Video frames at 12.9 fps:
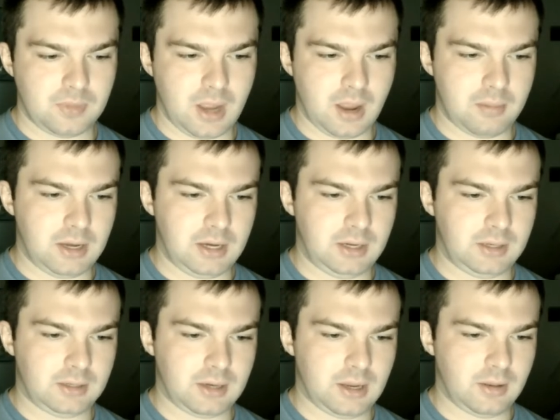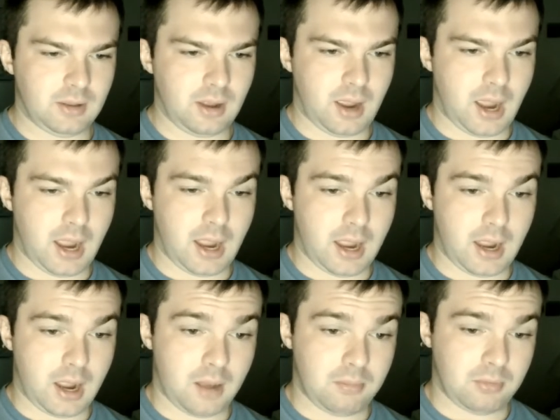I mean,
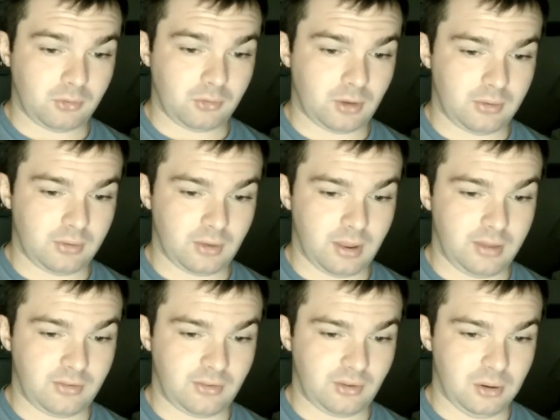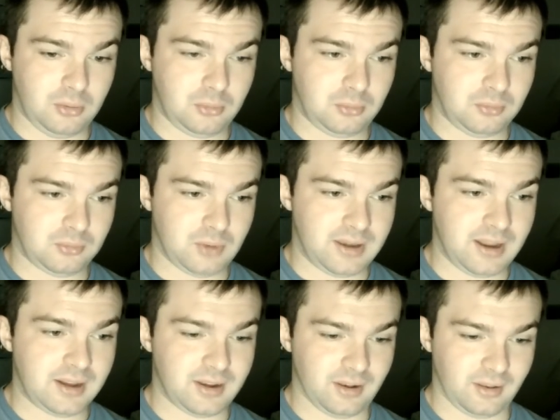it's so
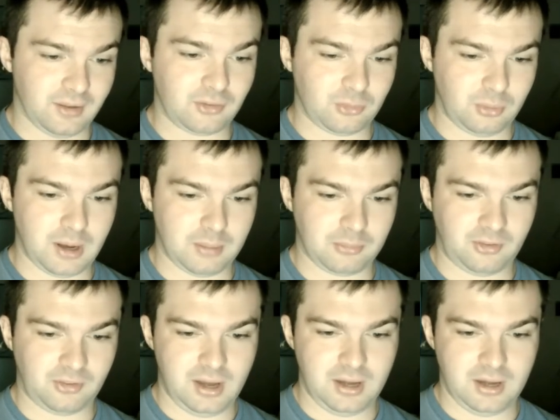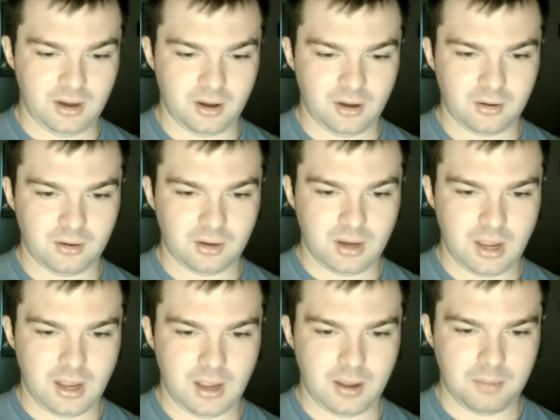ridiculous what I'm seeing here.
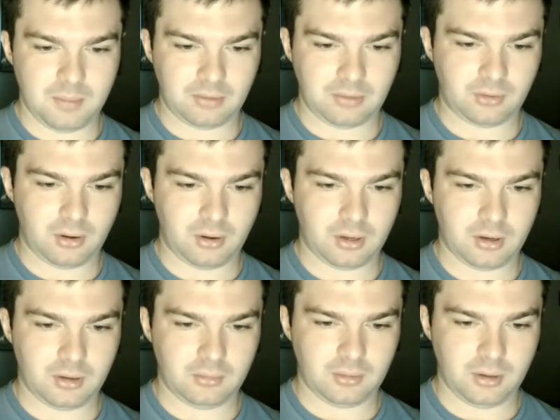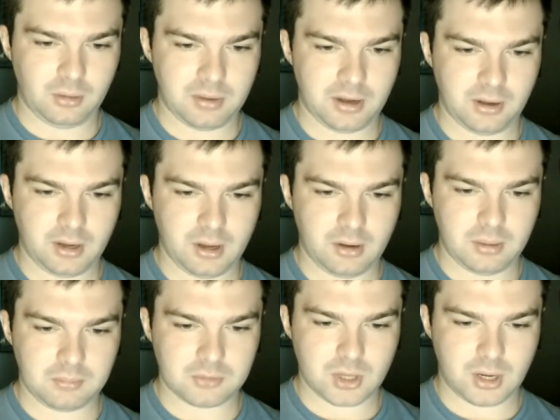I saw it a little bit ago.
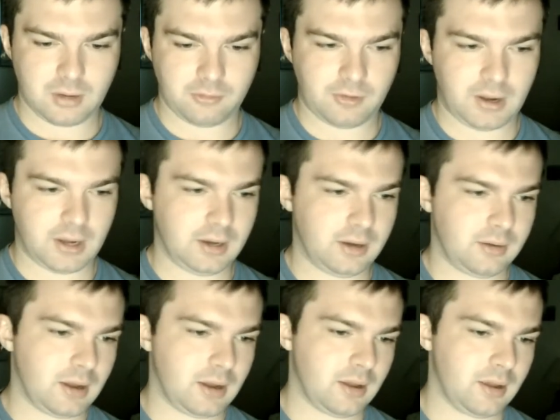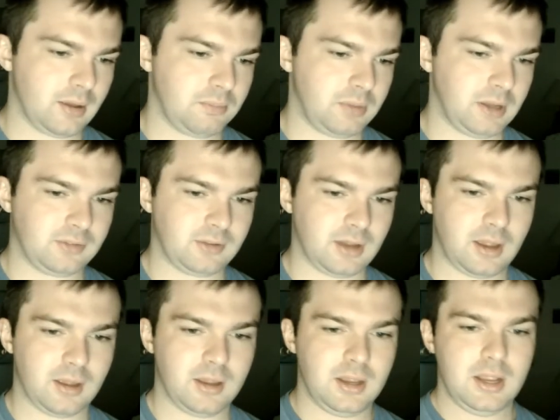I'm trying to find it, but
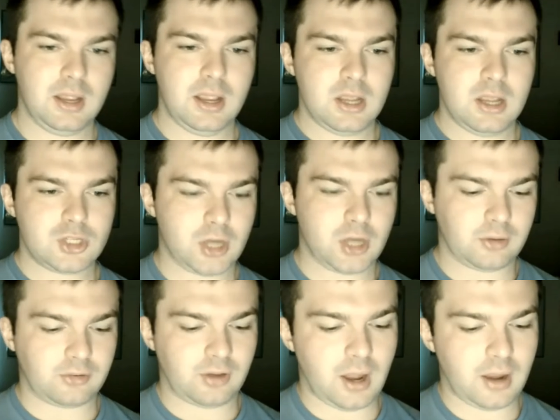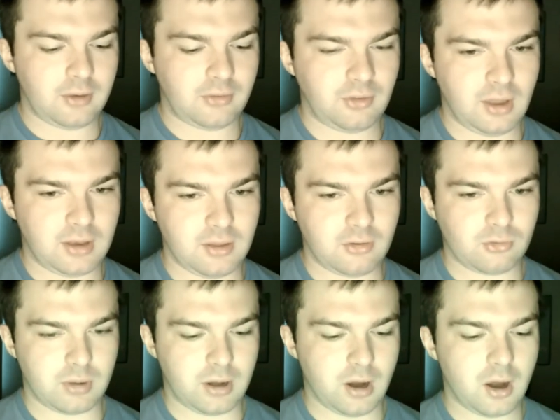Chuck Todd said
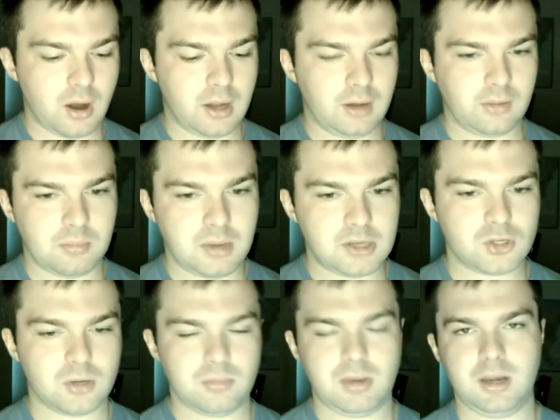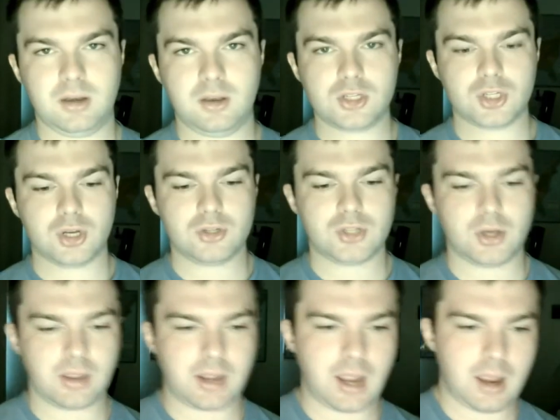this regarding the mainstream media, and this shows
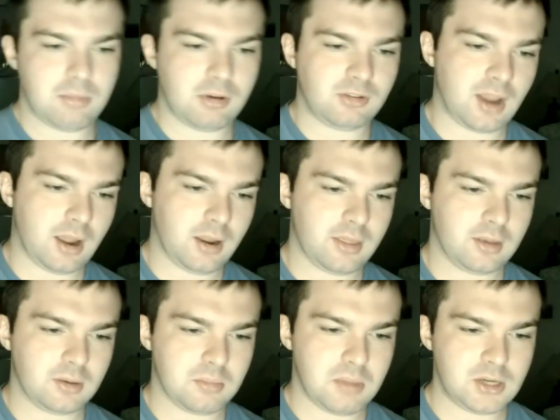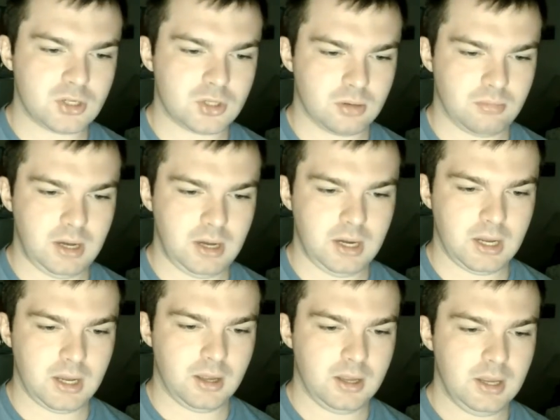you the kind of mentality that the mainstream
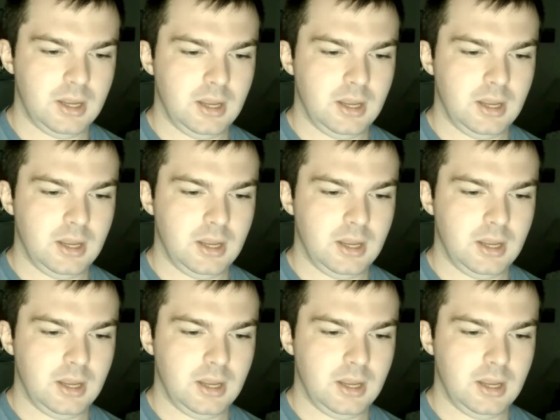media